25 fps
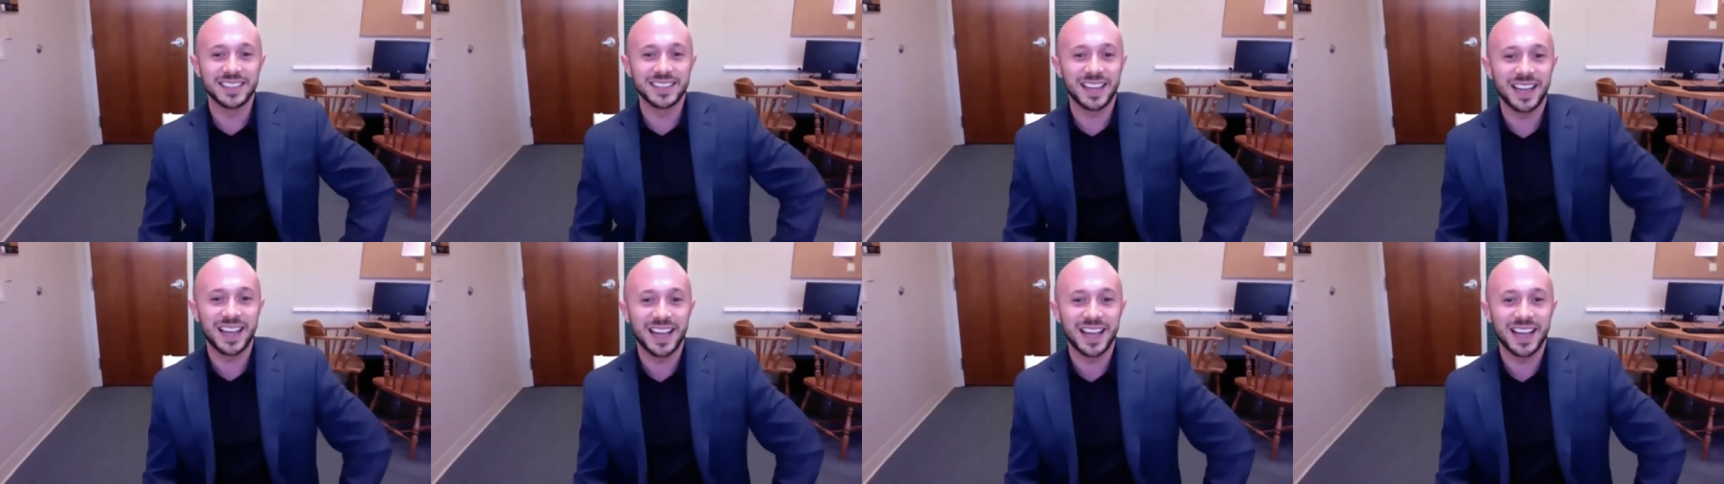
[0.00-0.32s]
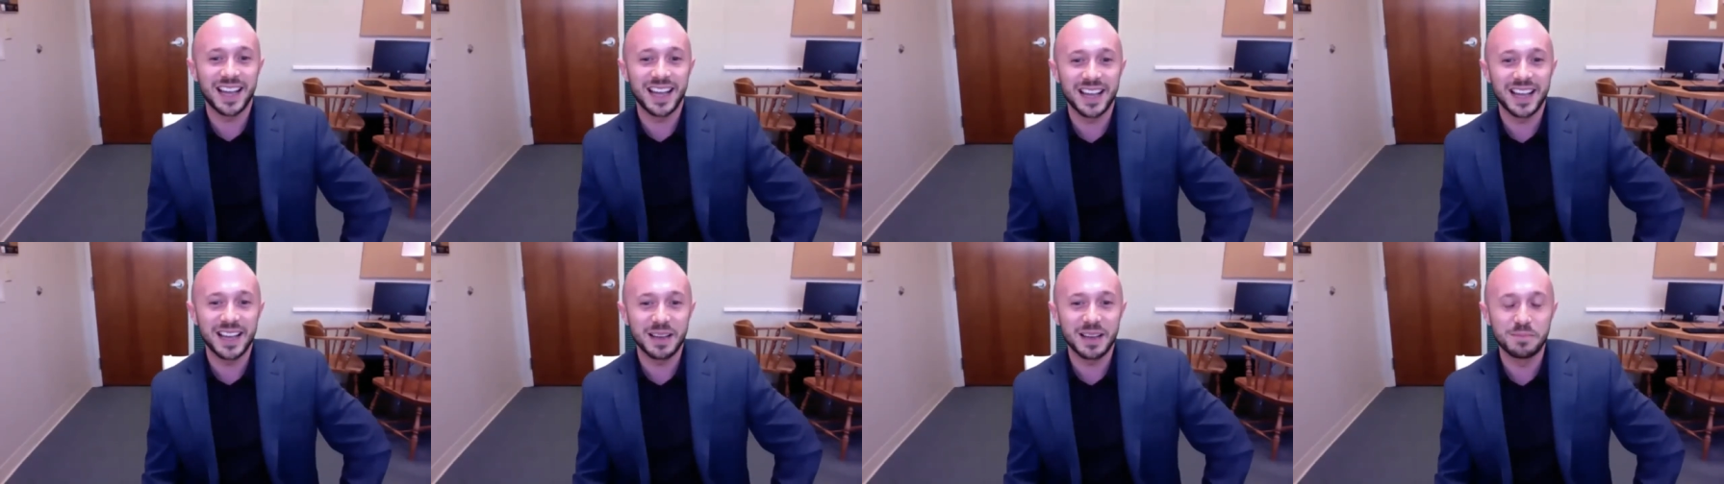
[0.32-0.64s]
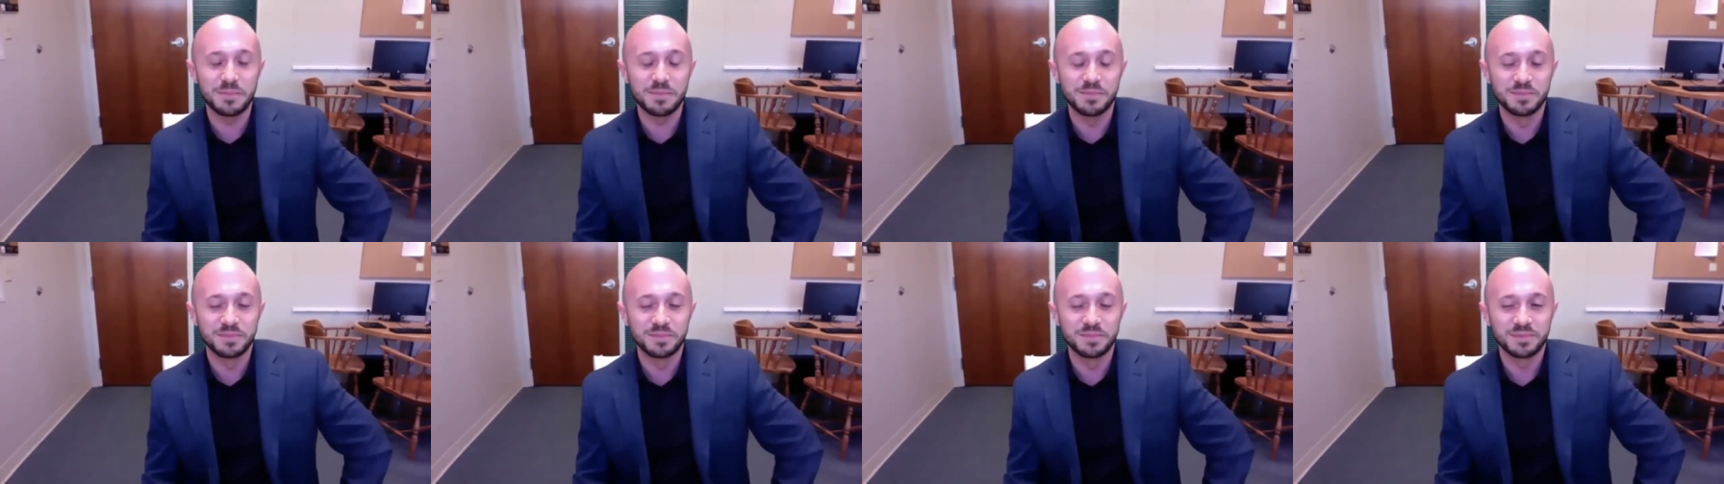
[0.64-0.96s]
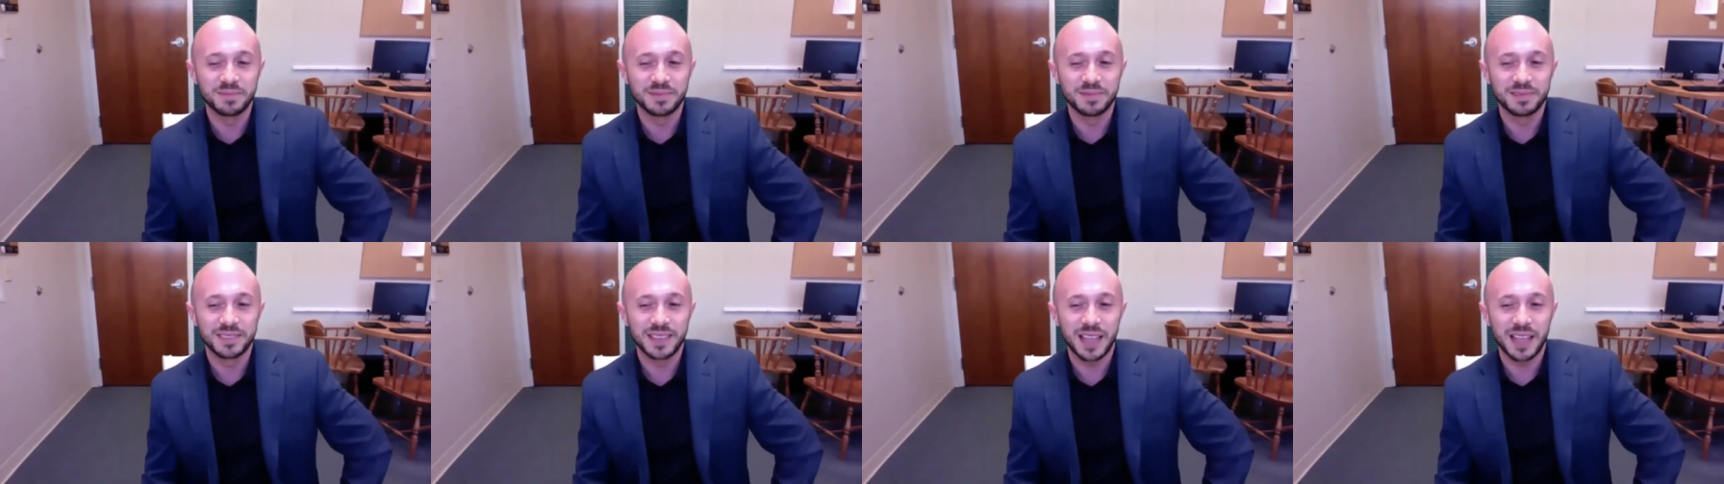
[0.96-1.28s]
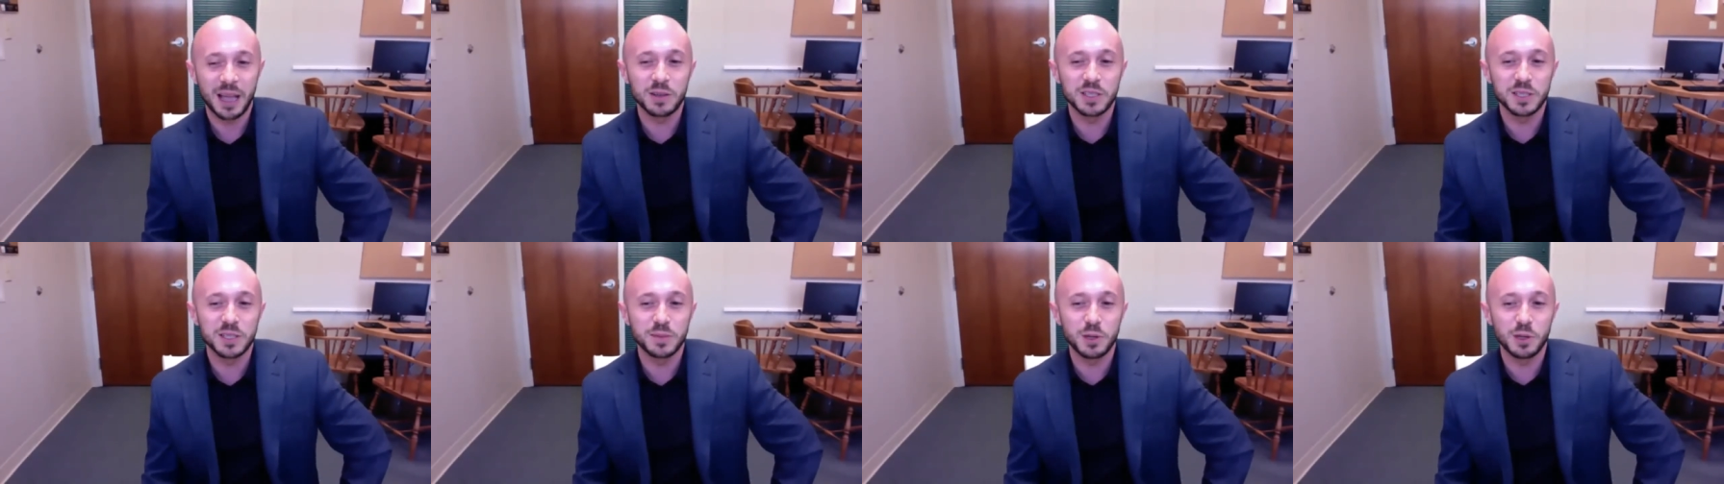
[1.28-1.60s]
that
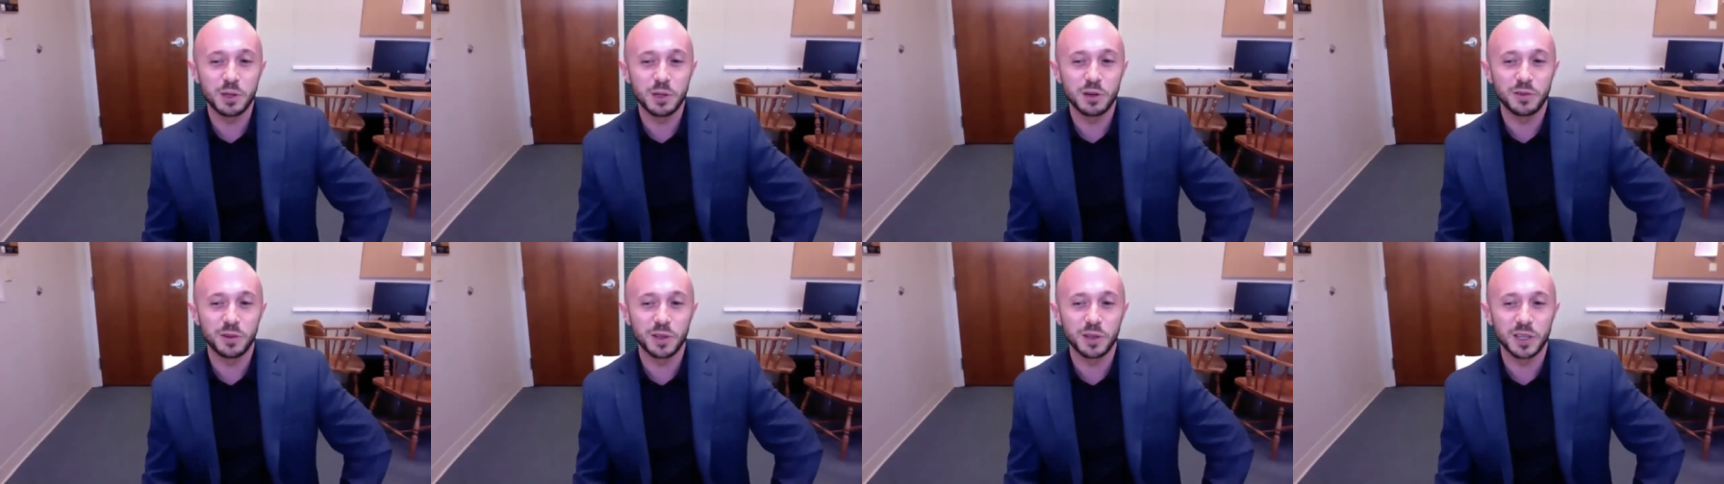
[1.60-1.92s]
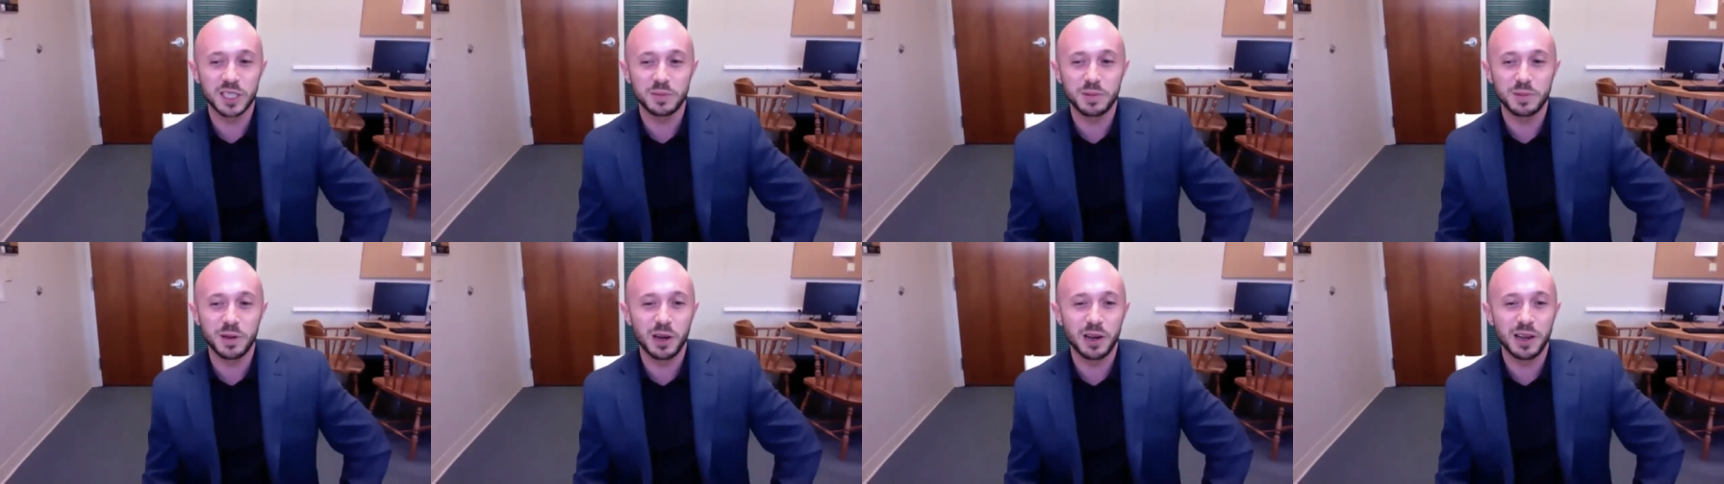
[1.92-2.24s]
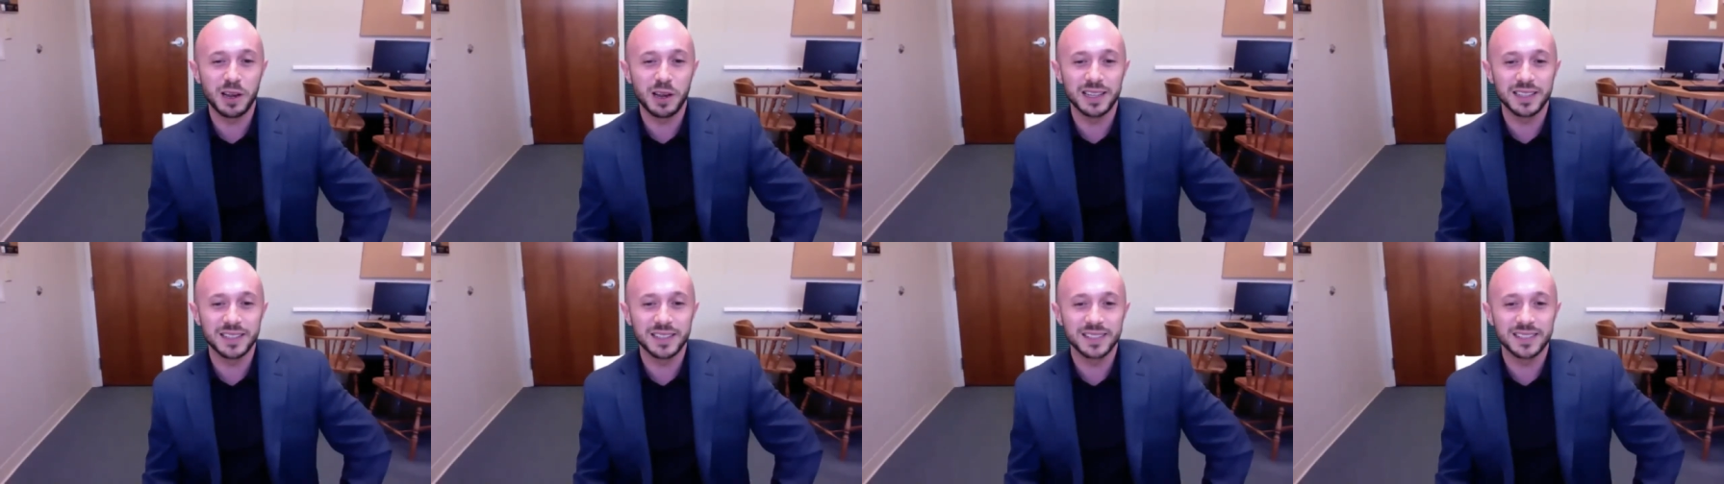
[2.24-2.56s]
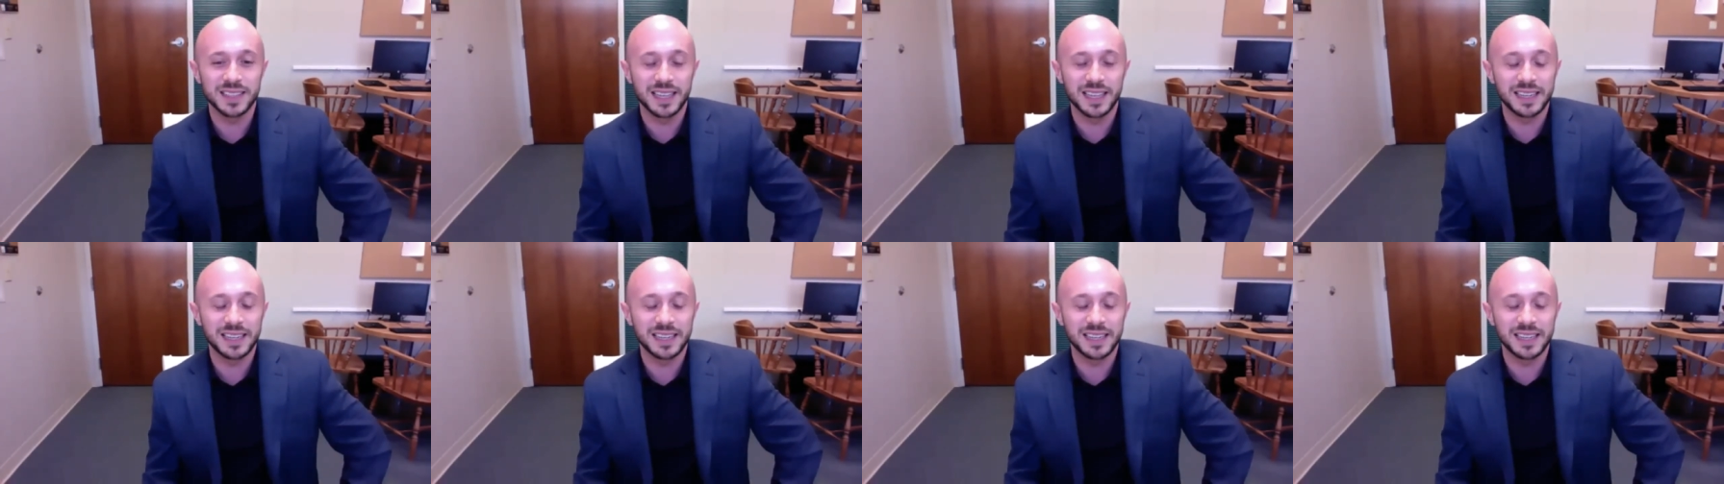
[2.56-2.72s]
was a beautiful experience.